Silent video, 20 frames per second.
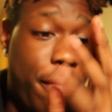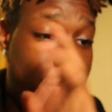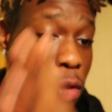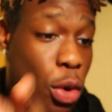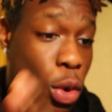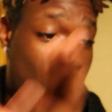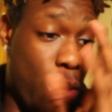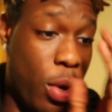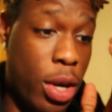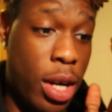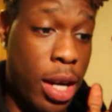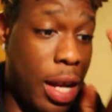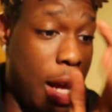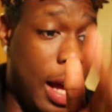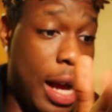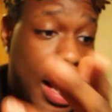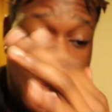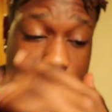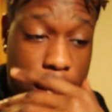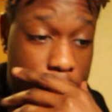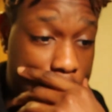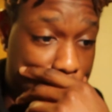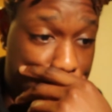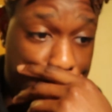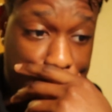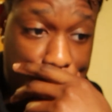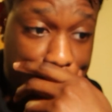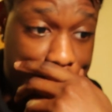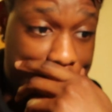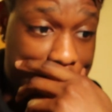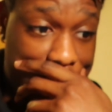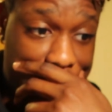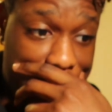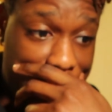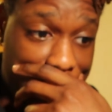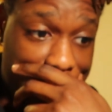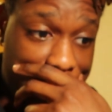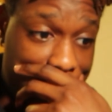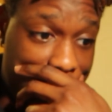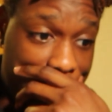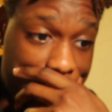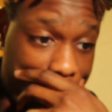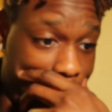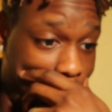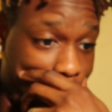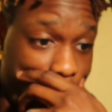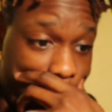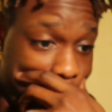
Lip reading: forward, and you know, it just